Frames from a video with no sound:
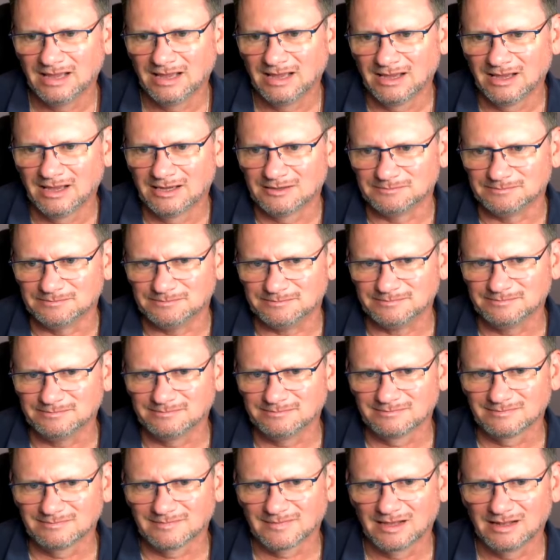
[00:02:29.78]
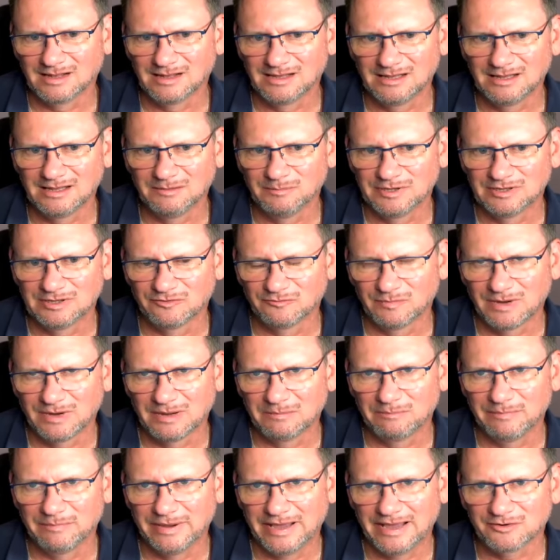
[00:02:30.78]
A little bit of my
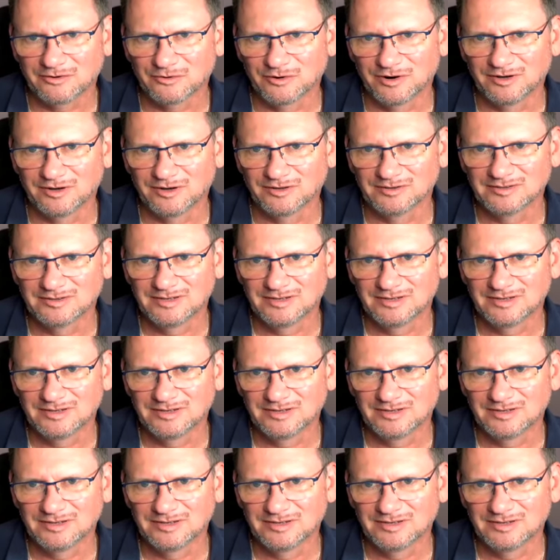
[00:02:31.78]
background.